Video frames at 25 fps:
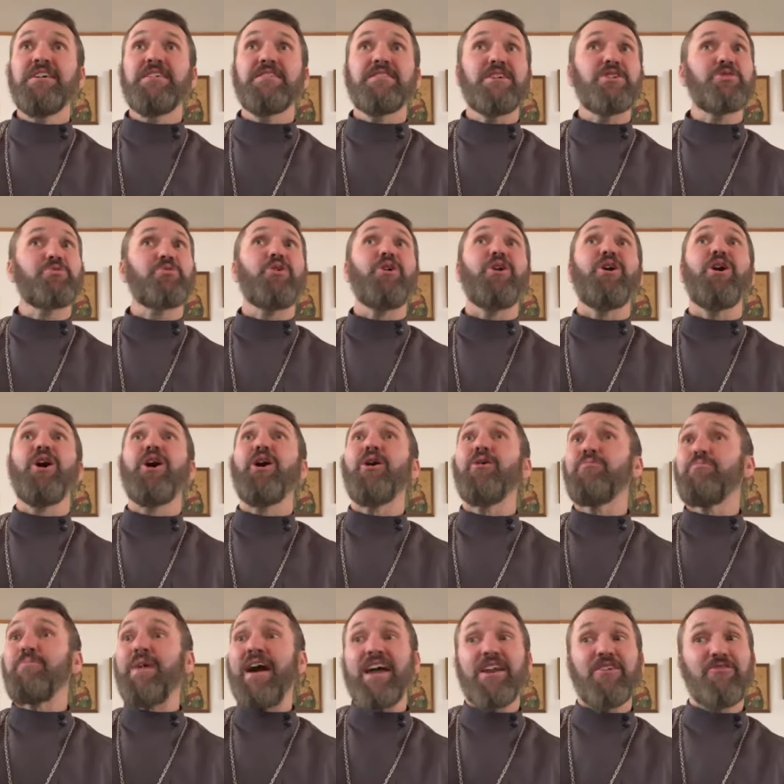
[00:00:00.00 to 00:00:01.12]
These were all
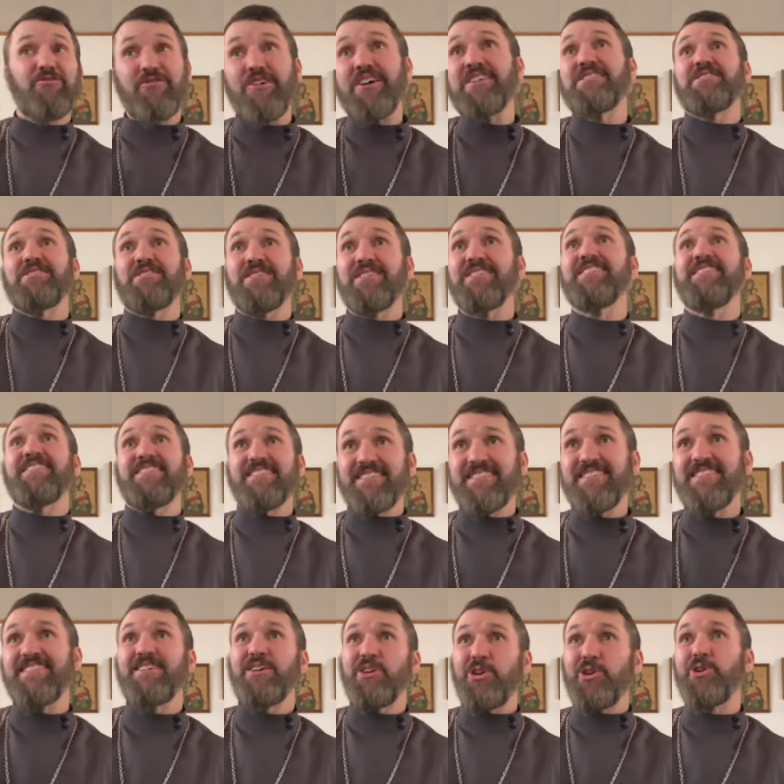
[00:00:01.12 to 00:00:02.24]
manifest
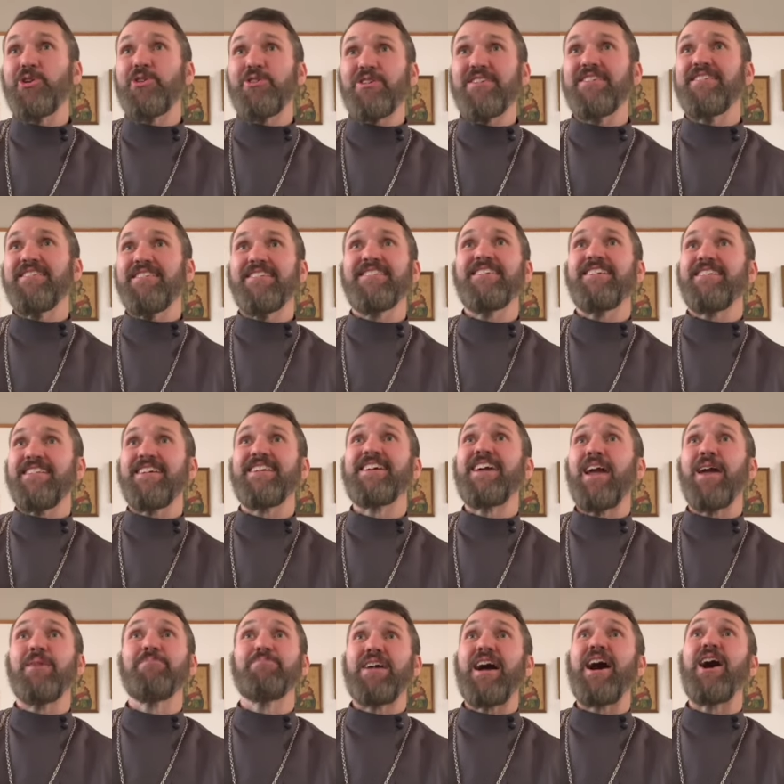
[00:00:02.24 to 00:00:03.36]
here and they
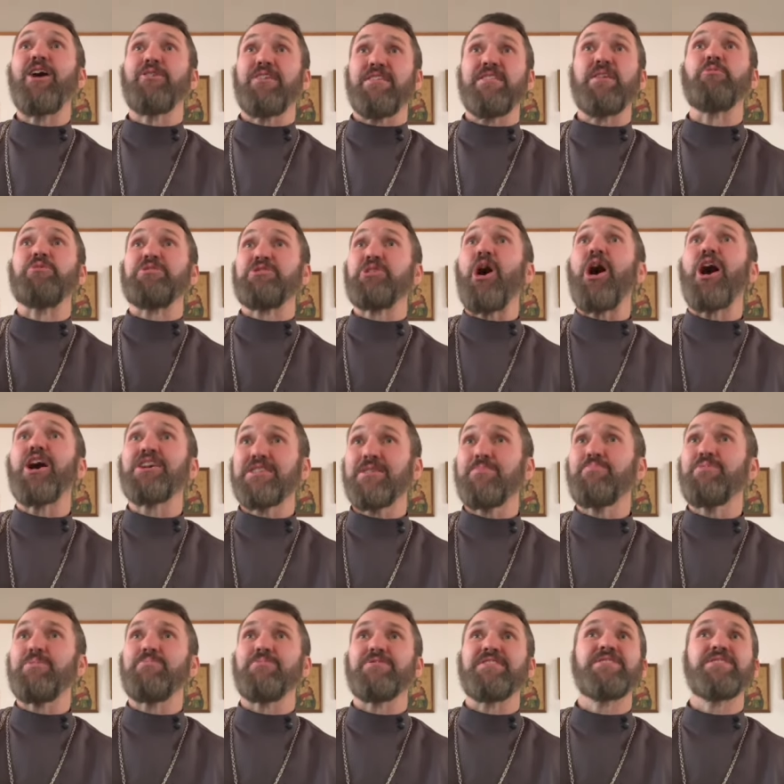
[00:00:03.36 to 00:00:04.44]
came down and they would talk to people.